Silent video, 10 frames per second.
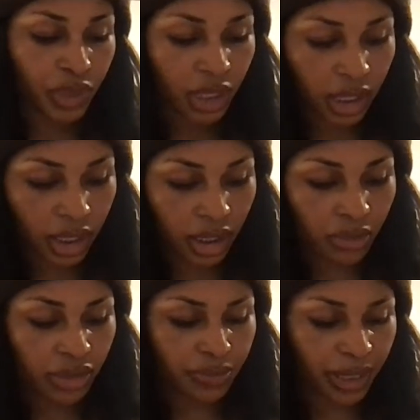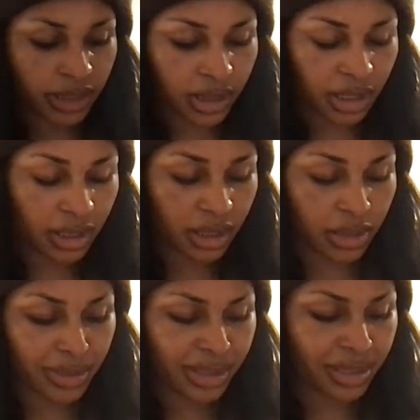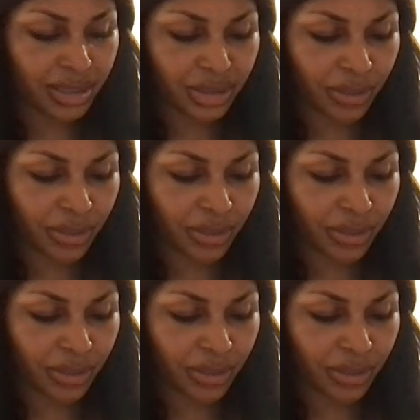he was gonna start